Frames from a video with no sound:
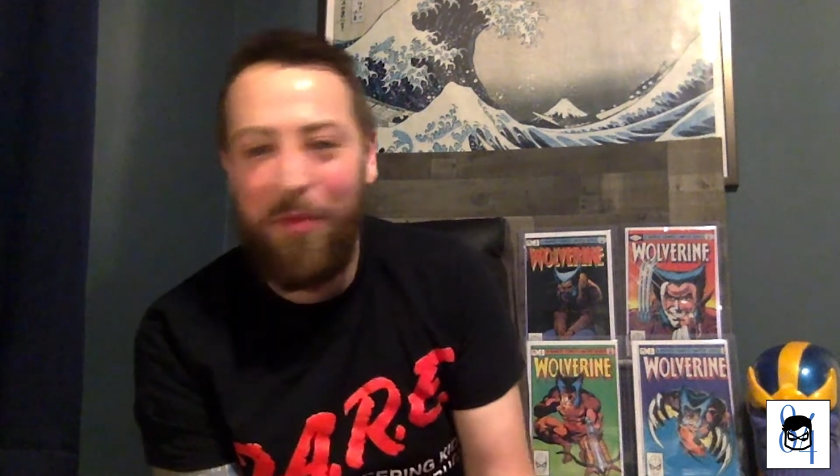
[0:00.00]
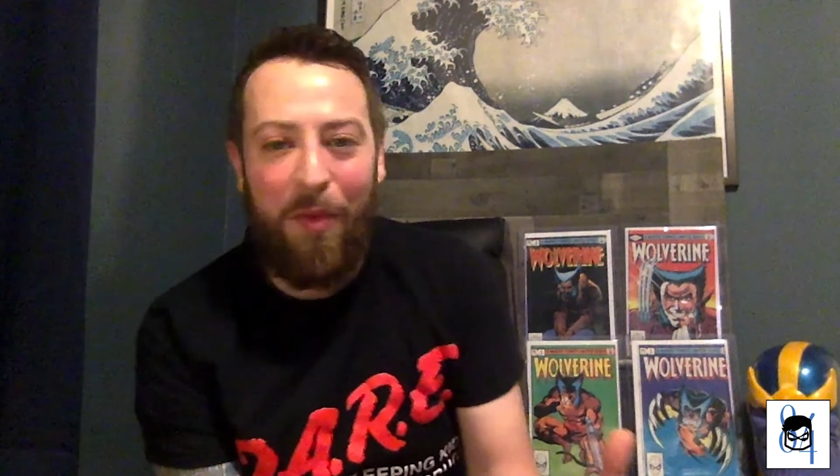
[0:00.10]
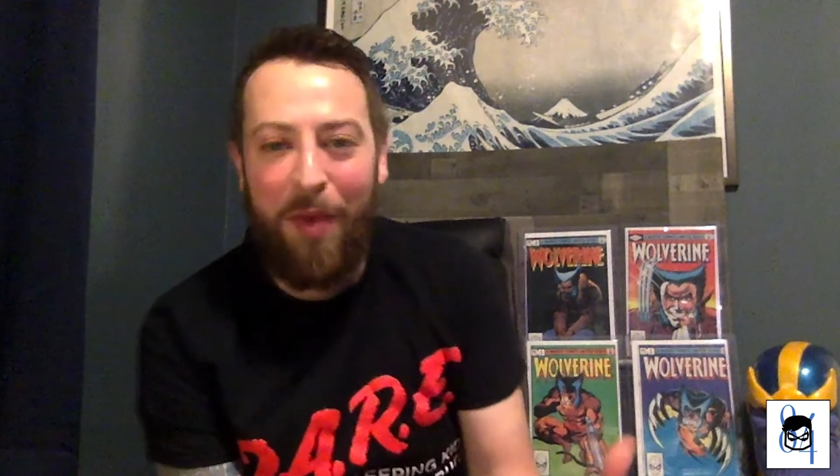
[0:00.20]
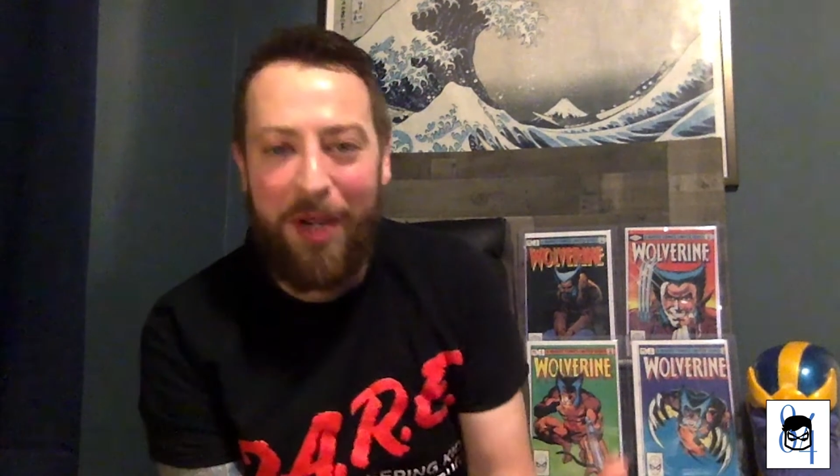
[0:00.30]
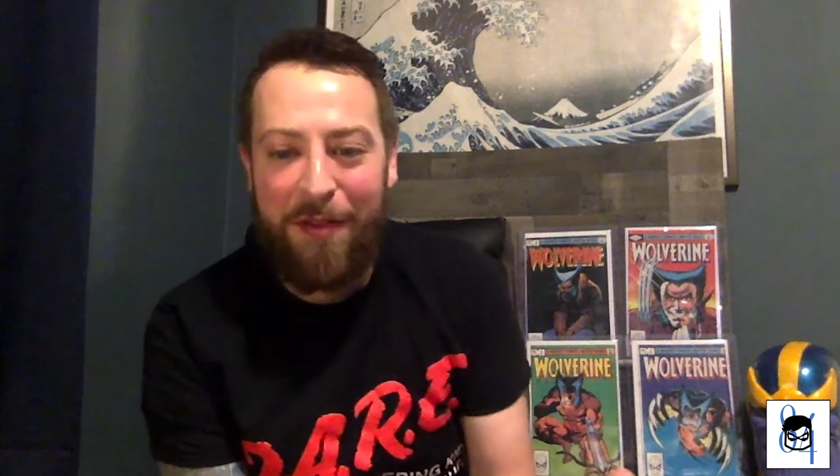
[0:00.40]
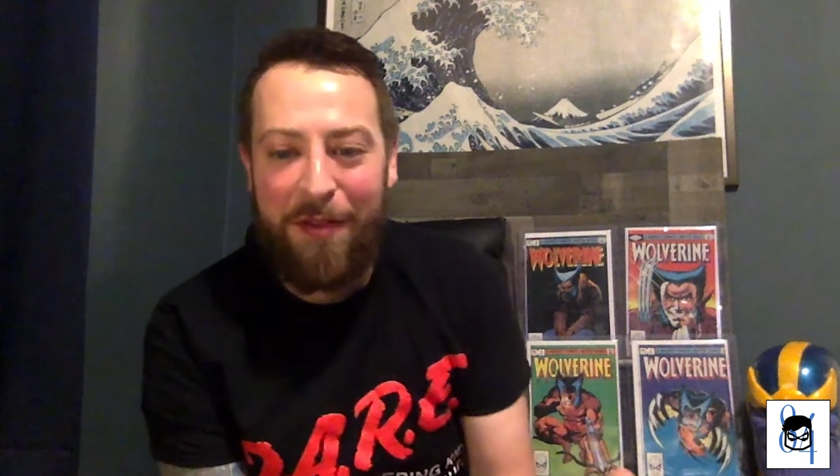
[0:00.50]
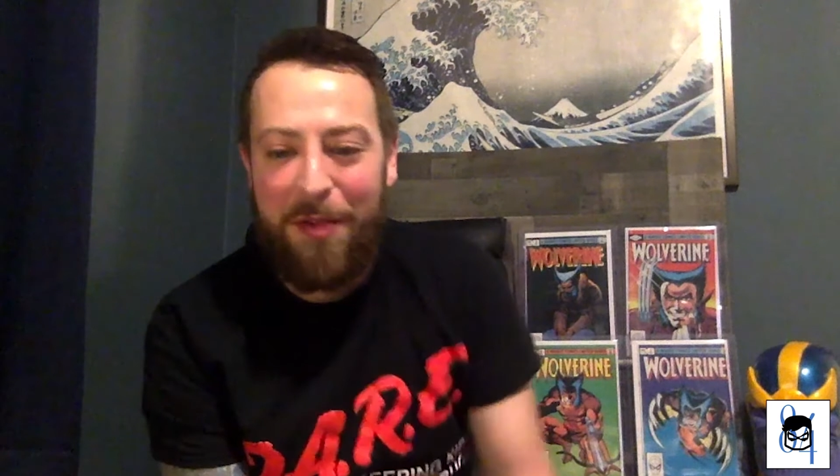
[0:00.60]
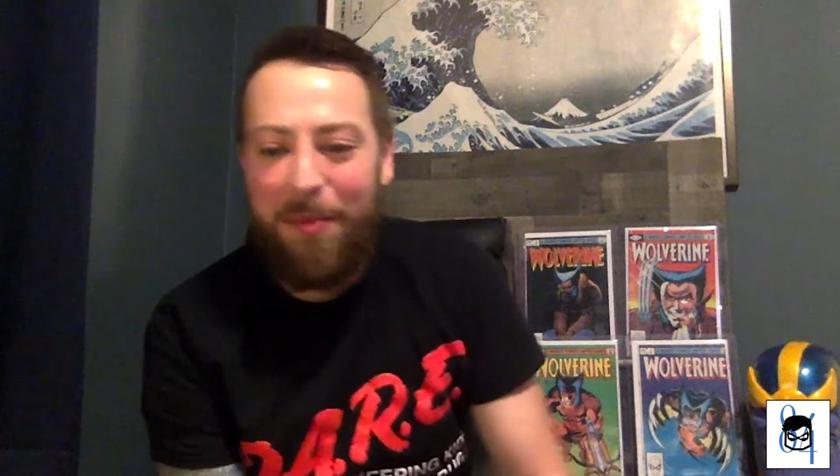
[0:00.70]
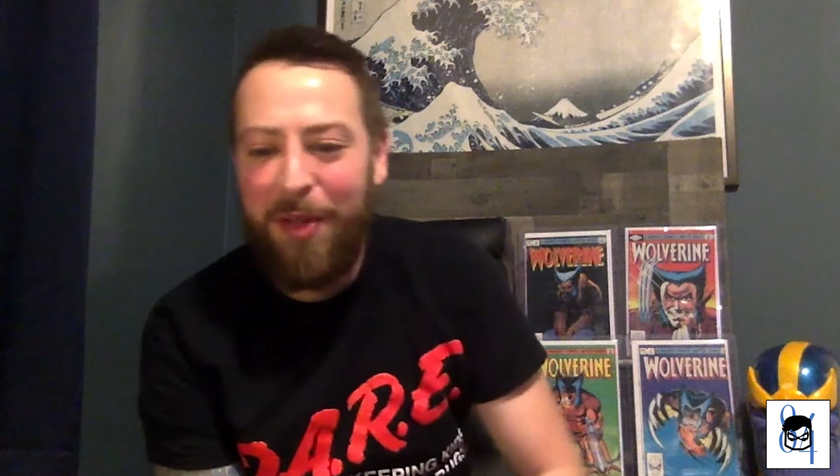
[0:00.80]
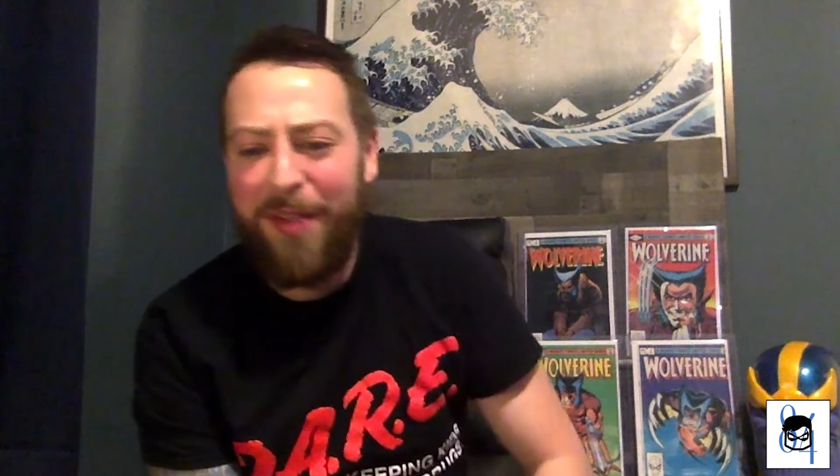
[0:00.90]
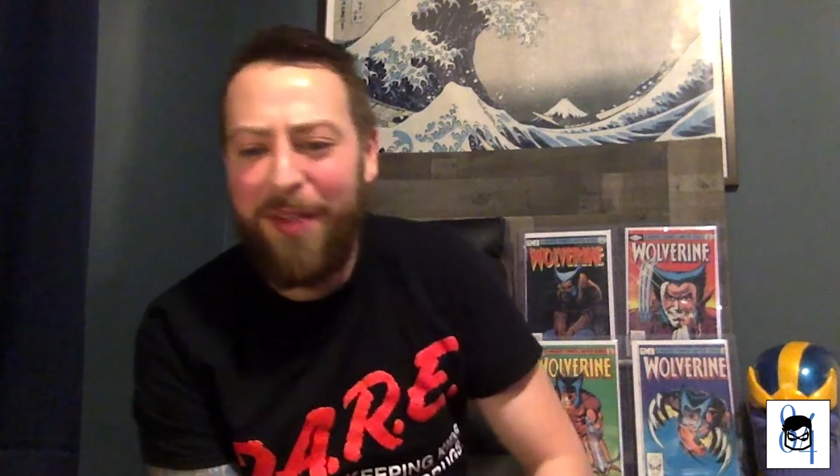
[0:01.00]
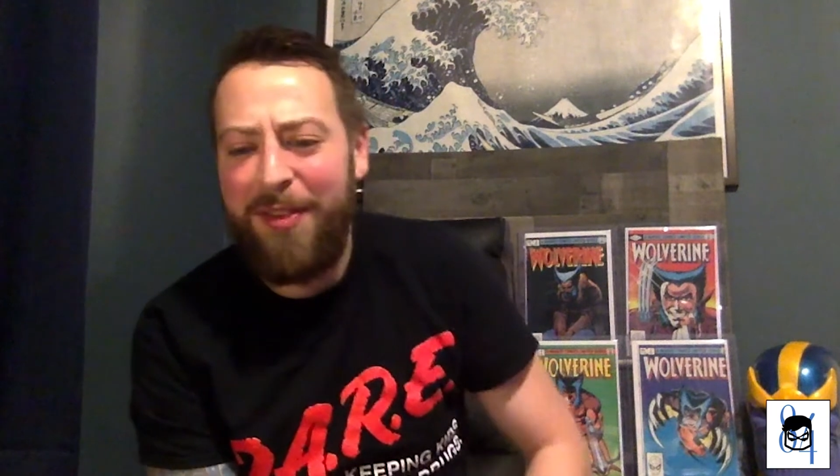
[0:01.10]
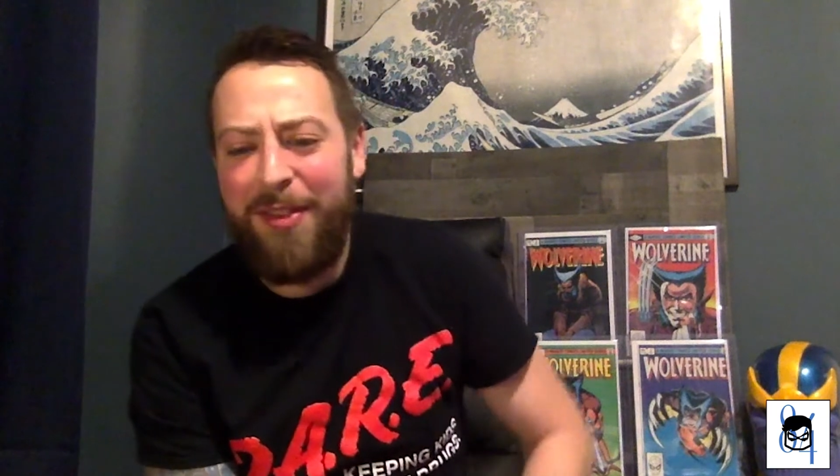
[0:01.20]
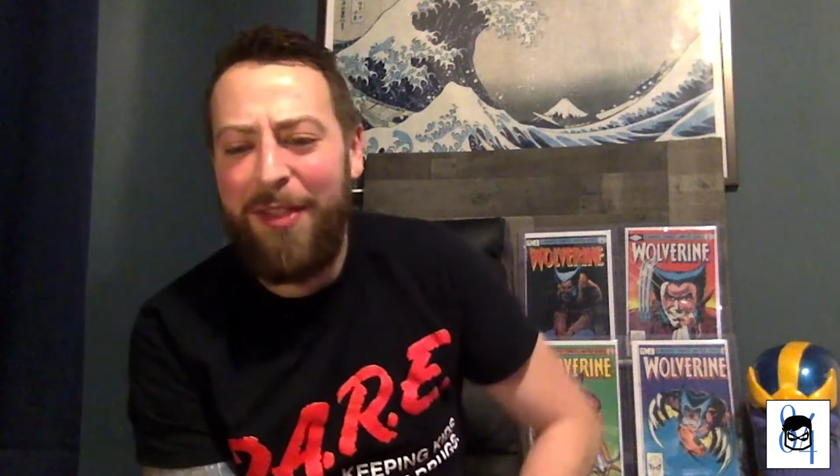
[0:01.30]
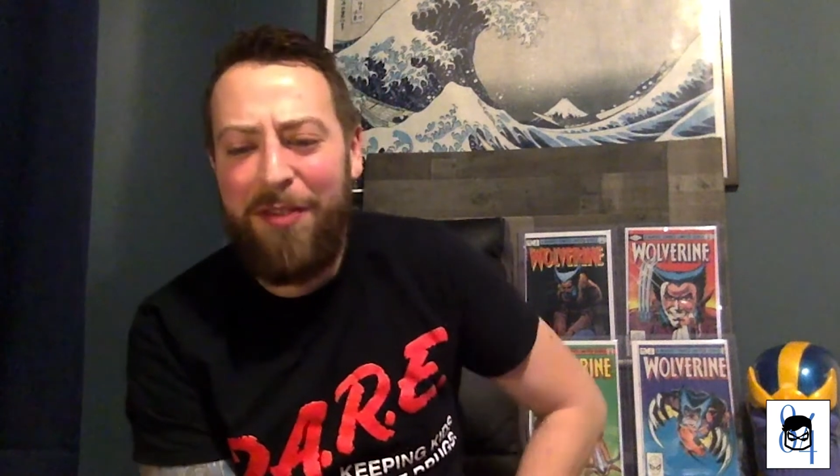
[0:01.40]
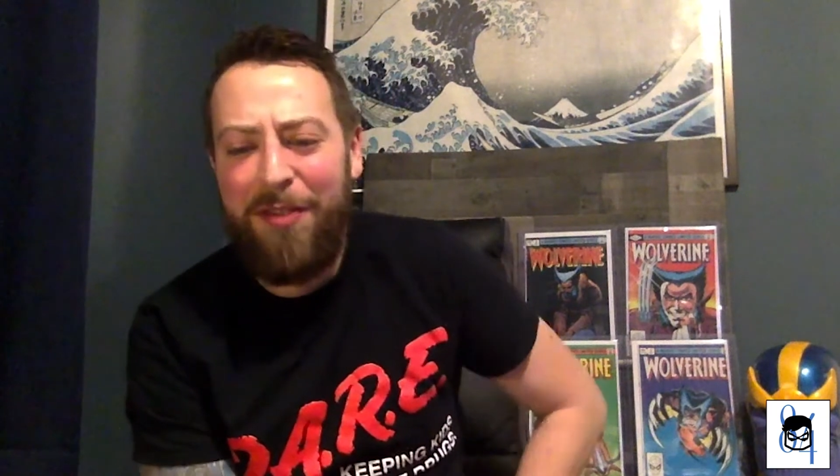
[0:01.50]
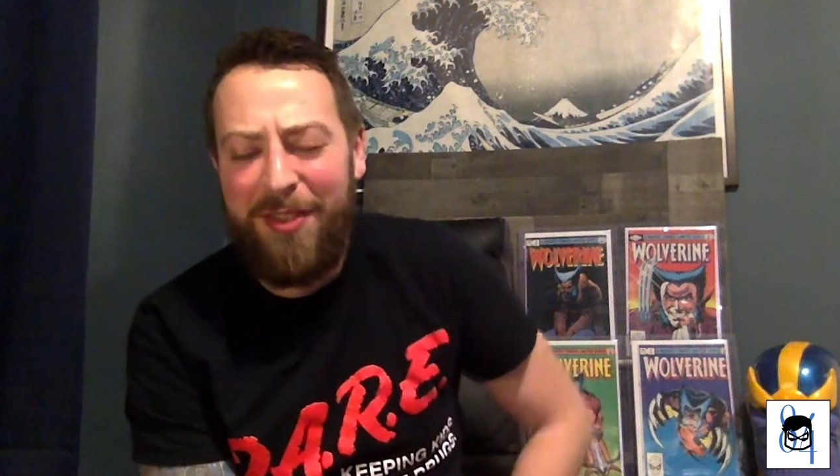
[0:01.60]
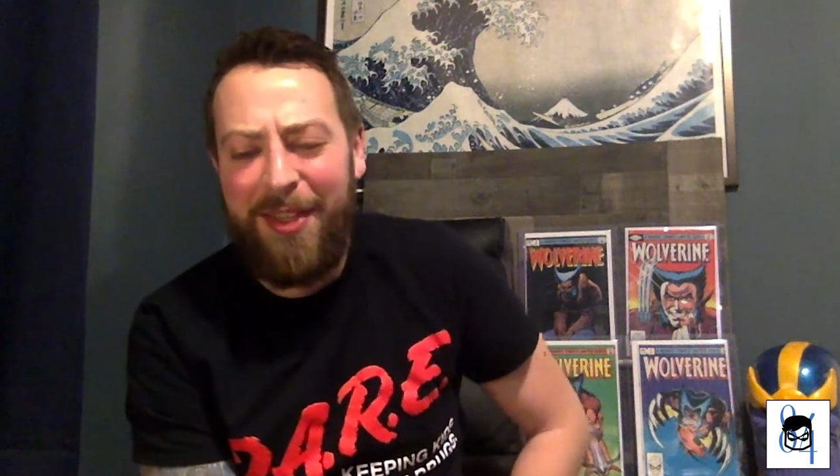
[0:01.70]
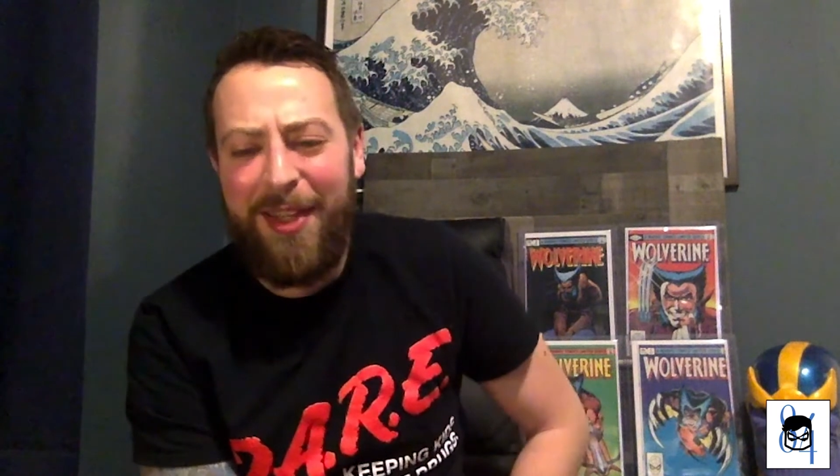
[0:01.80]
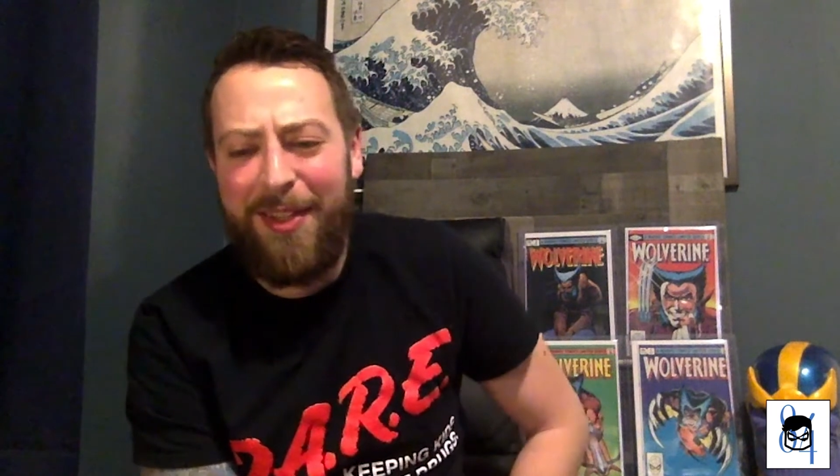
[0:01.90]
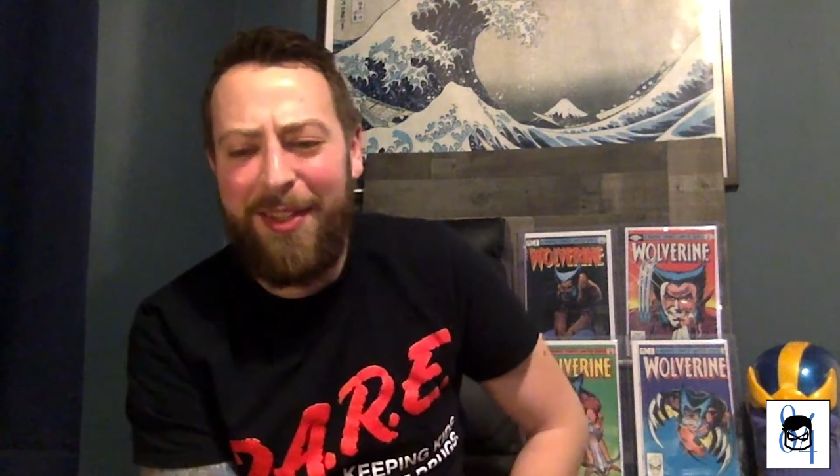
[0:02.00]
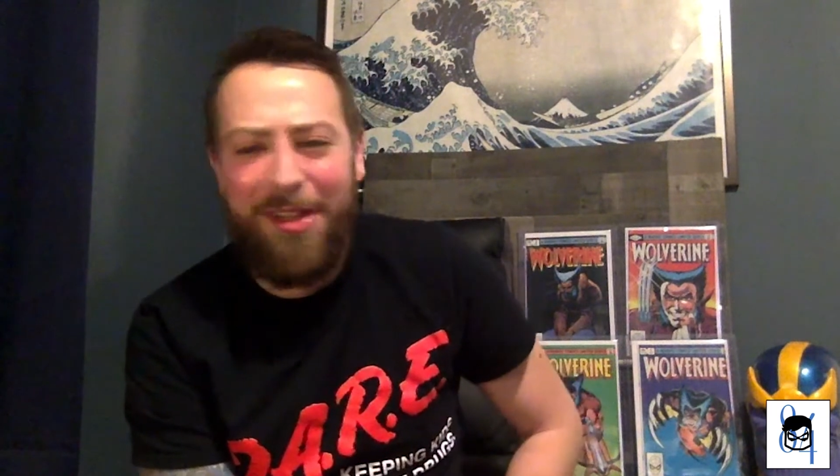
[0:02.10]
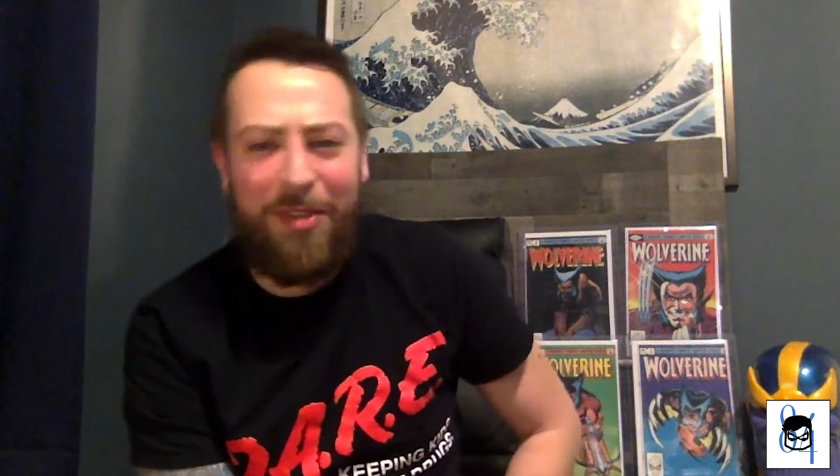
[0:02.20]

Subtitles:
whatever, but if you just like,